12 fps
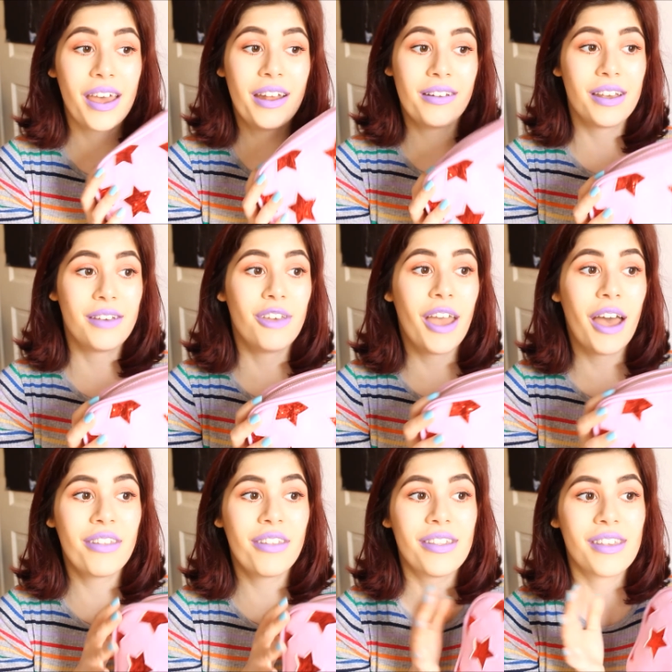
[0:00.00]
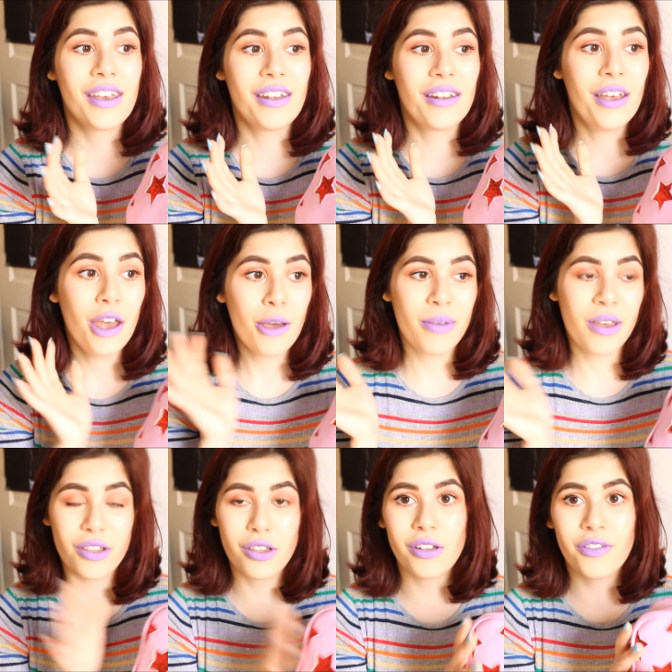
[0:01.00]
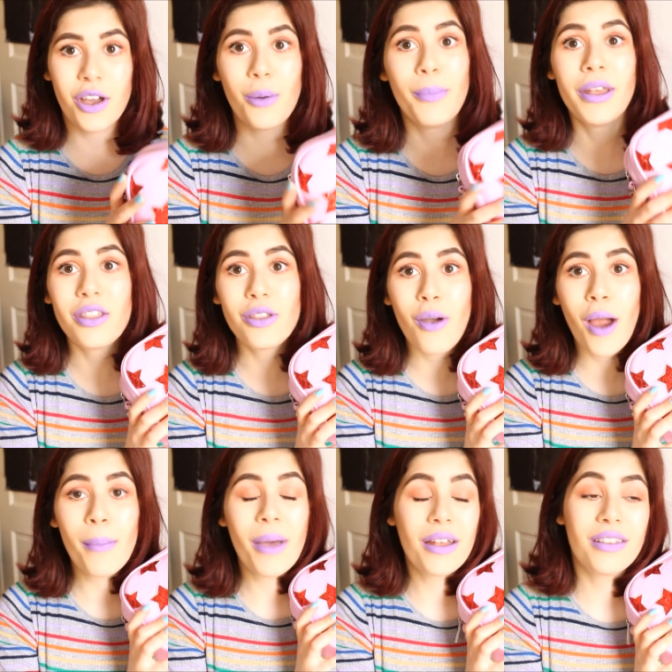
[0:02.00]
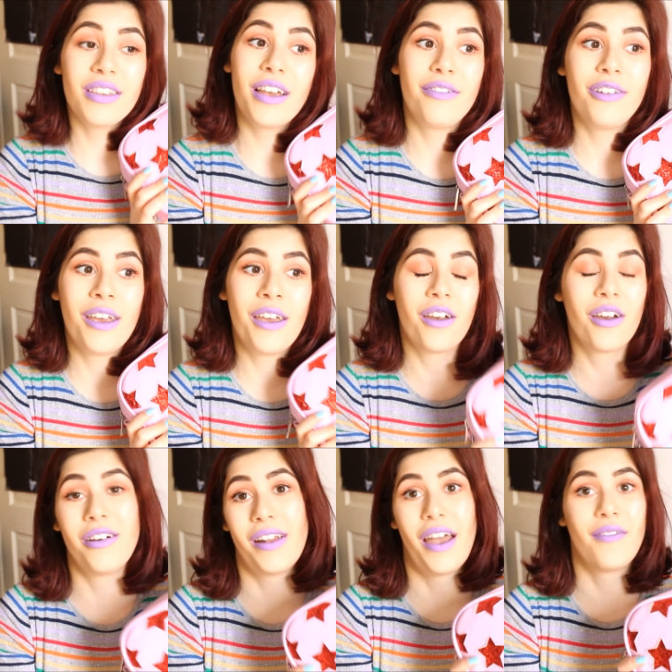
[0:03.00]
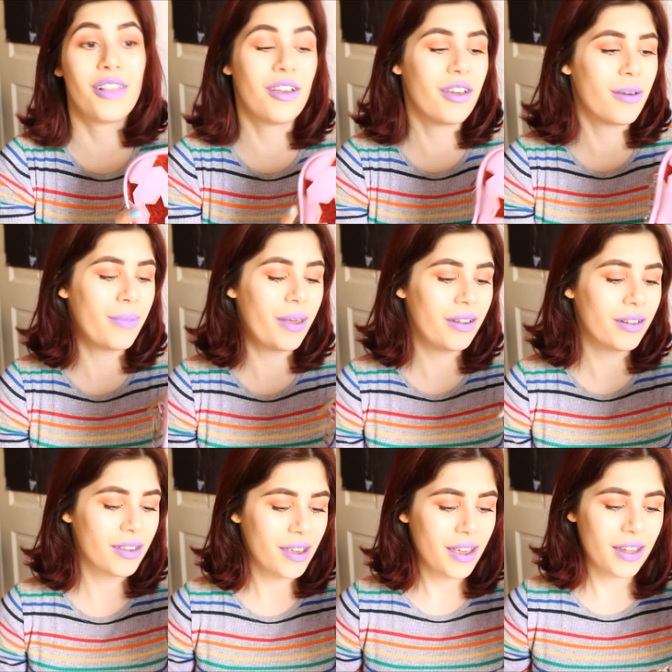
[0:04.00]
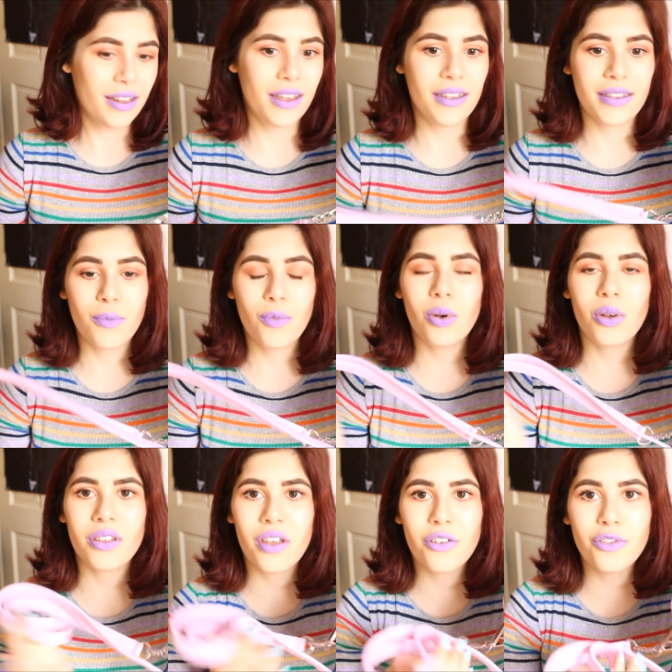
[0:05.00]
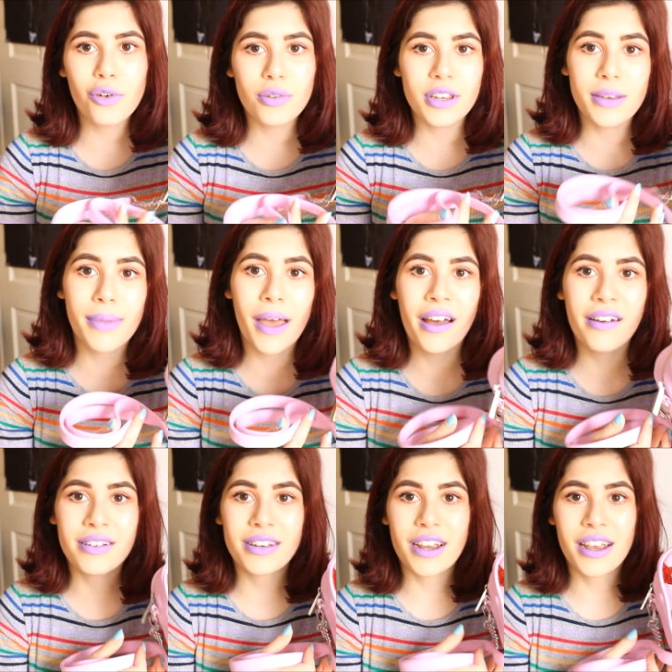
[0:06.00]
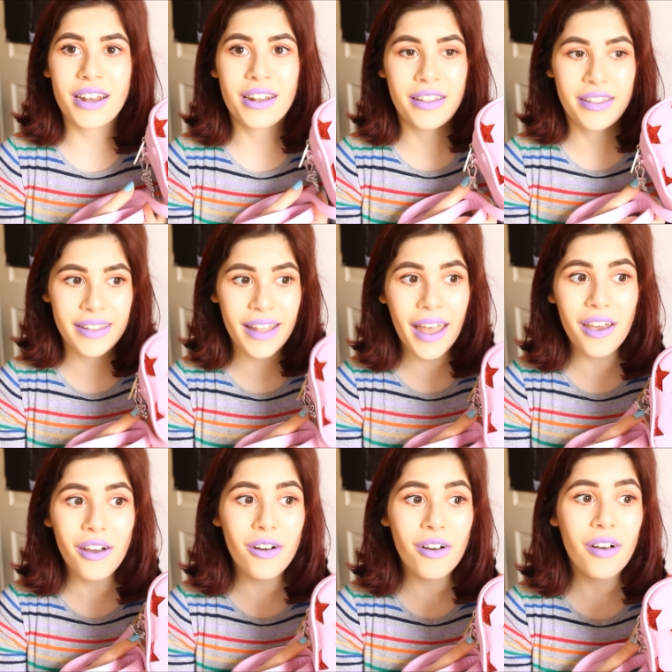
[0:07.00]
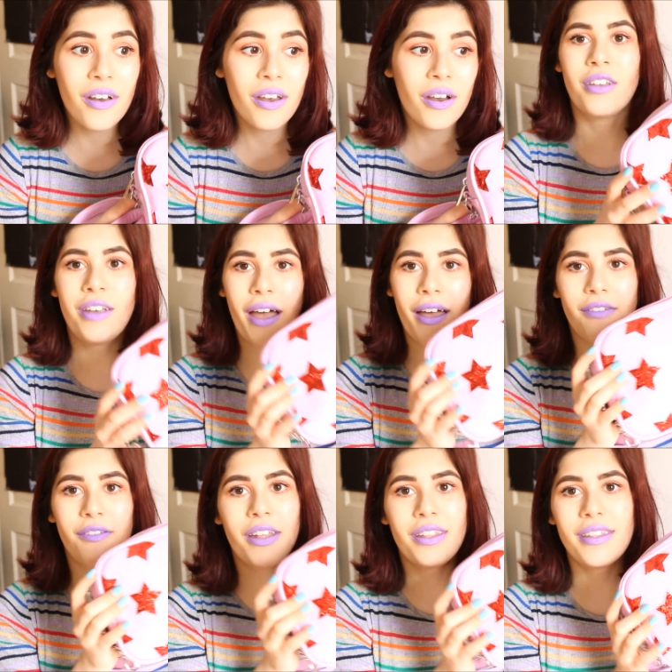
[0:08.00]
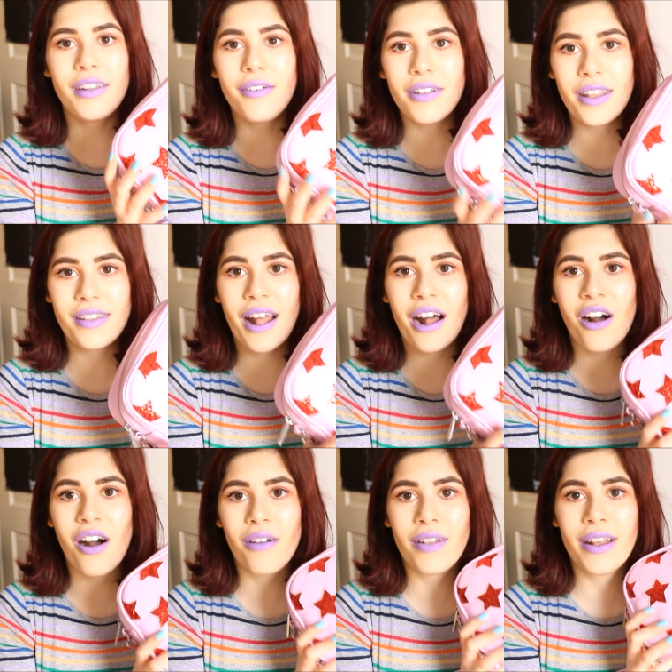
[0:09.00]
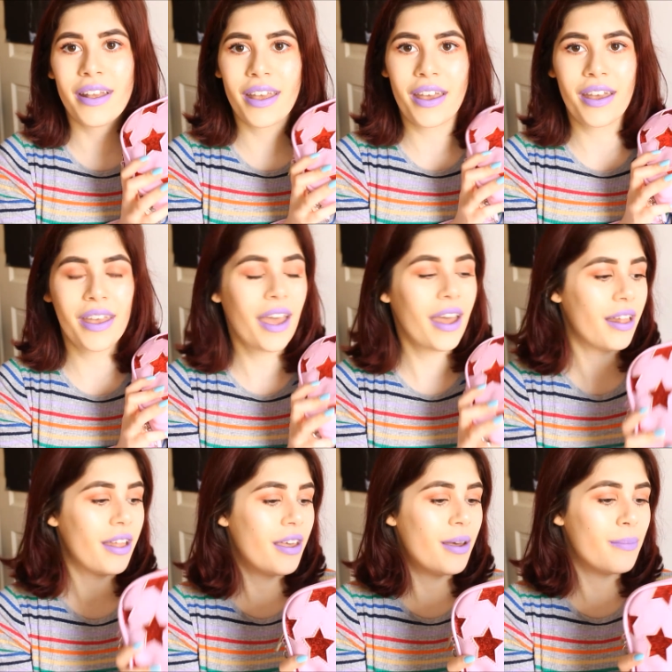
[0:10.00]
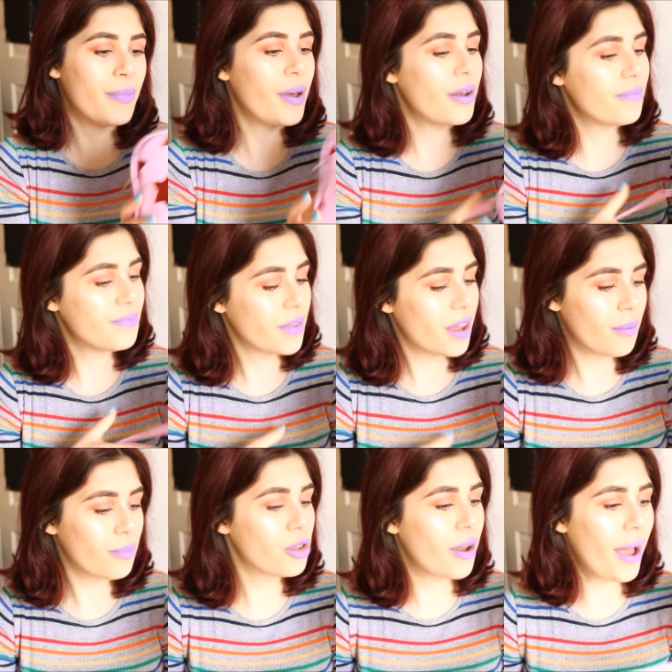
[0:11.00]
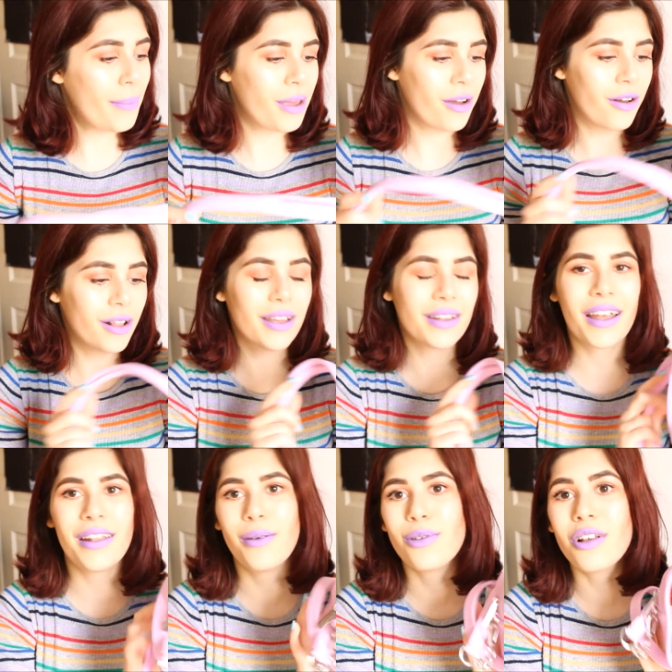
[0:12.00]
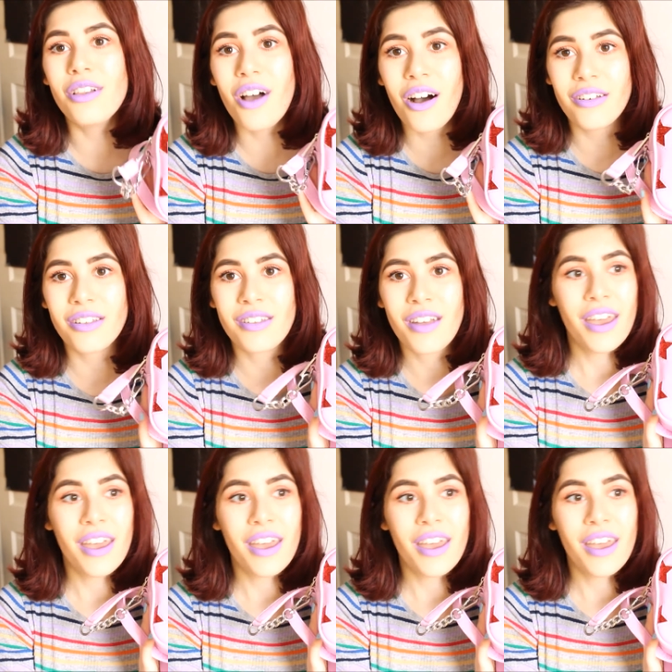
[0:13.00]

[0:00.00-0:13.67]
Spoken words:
And if you haven't seen pictures of it on Instagram, definitely go and have a look. But this was £14 in the sale. So yeah, if it's still in the sale, I'll link it again. But I'm so happy I got it, and it was the last